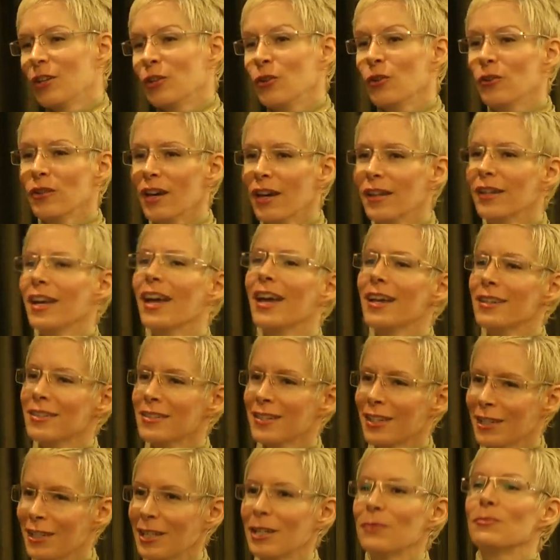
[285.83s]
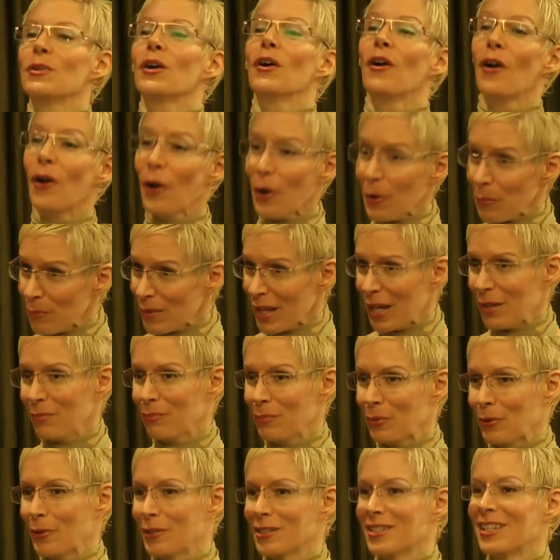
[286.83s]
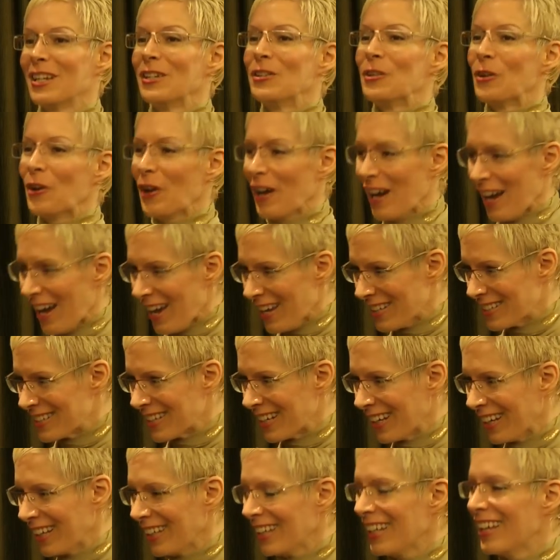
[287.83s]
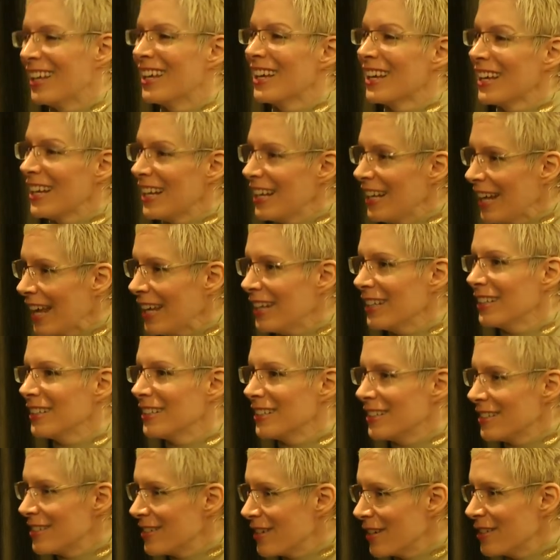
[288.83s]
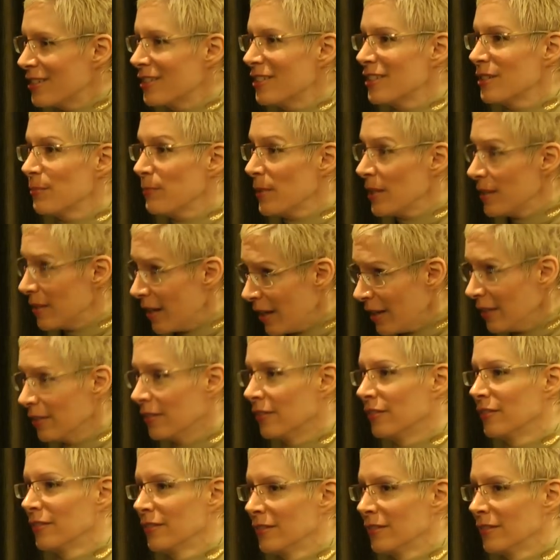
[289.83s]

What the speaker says: You're not asking him to harm that person. You're asking, let justice be done.